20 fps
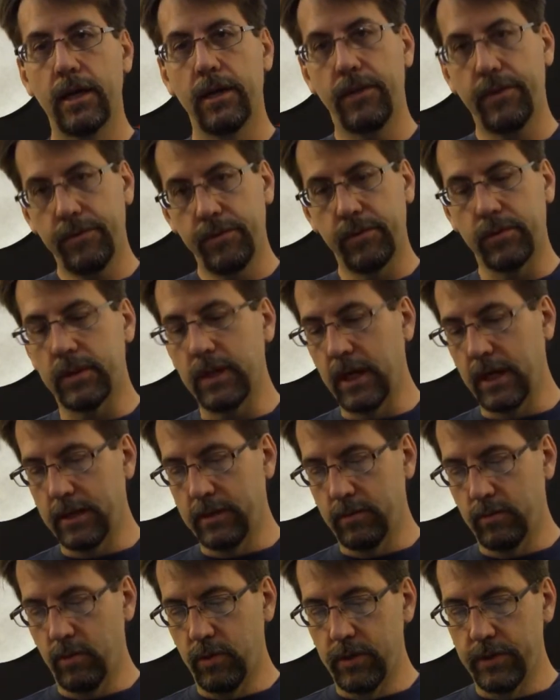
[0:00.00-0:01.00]
through
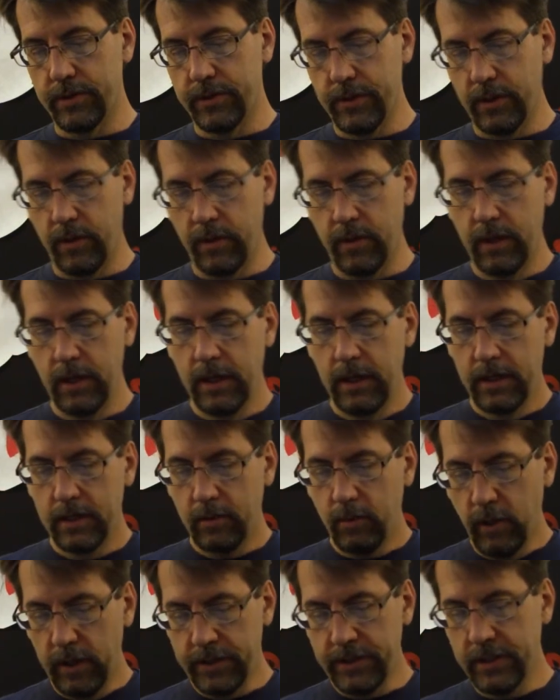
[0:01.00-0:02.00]
God's Word. So
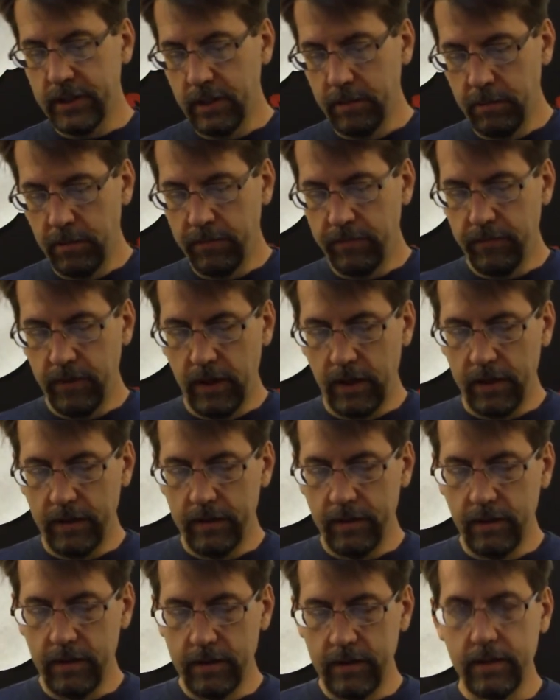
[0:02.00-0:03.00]
question number
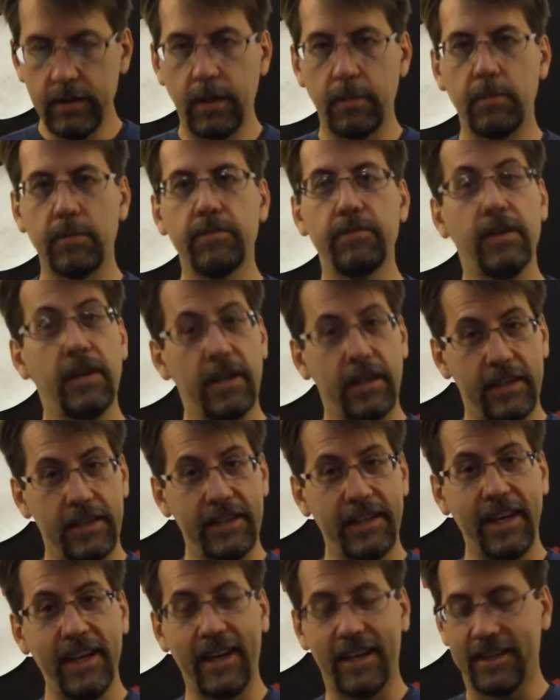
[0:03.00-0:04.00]

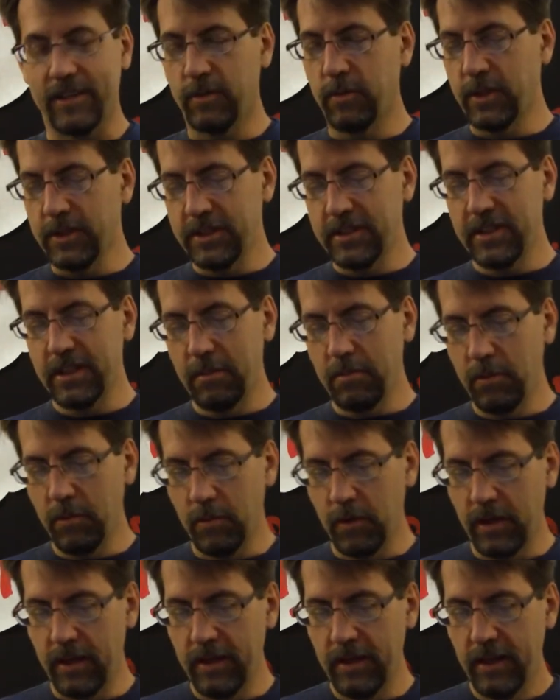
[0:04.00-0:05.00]

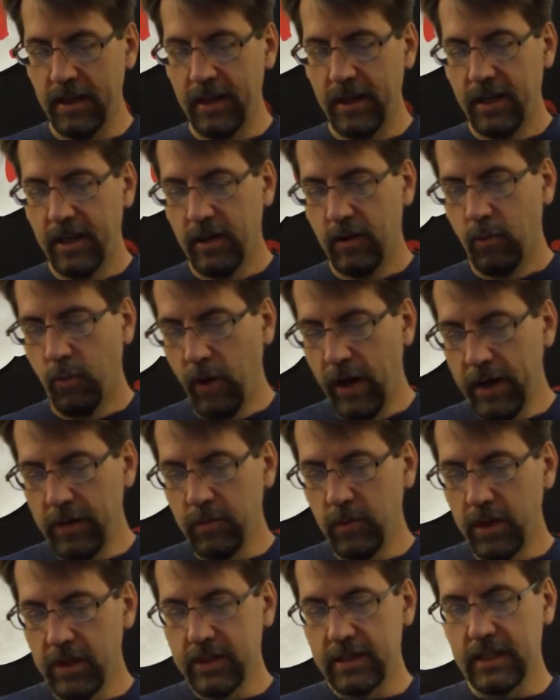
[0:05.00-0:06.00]
one.
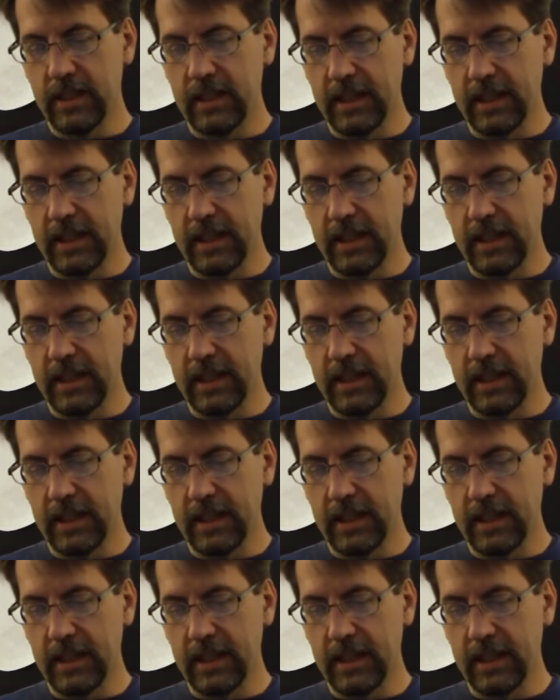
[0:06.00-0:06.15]
When was the